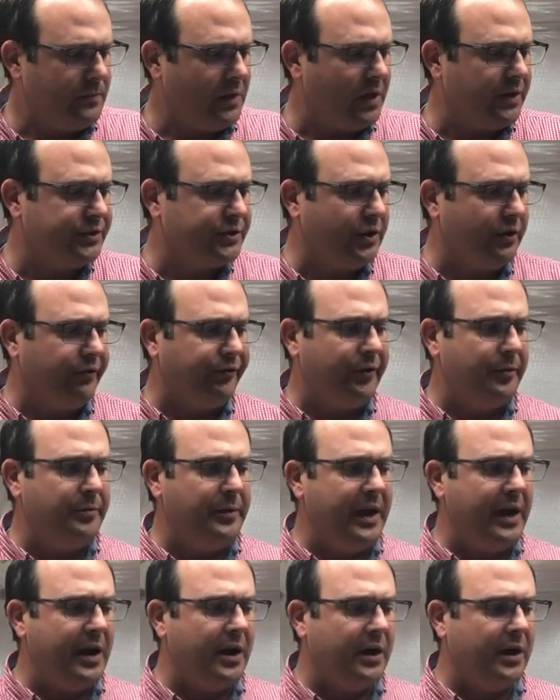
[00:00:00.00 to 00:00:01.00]
So from
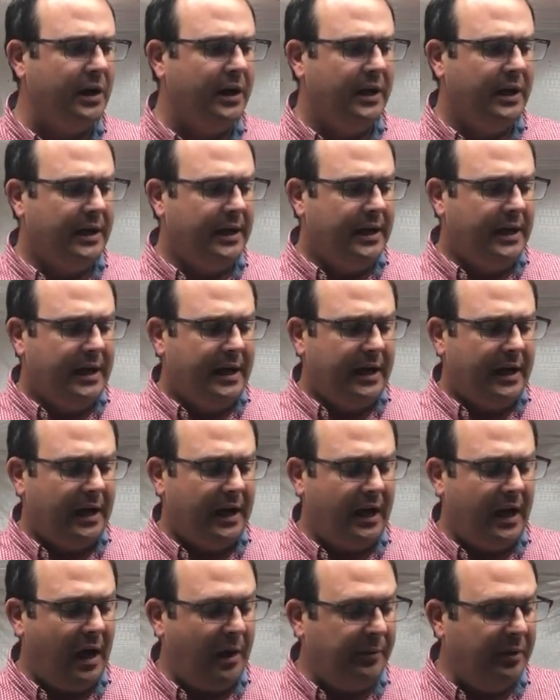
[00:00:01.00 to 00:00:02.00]
there,
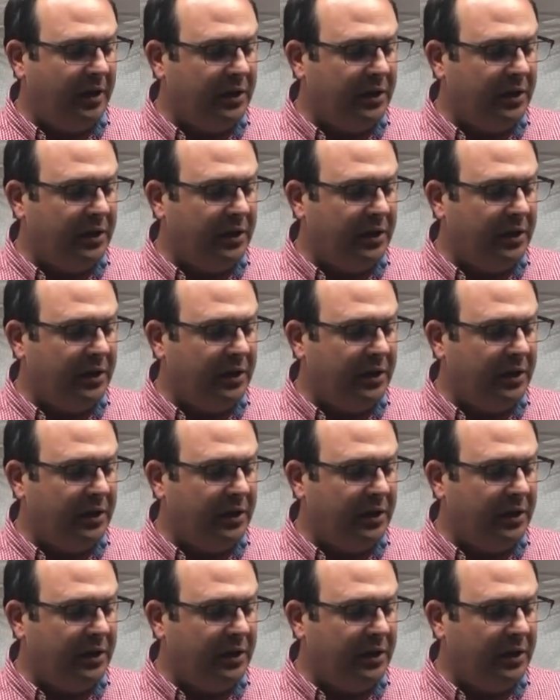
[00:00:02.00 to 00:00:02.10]
I mean,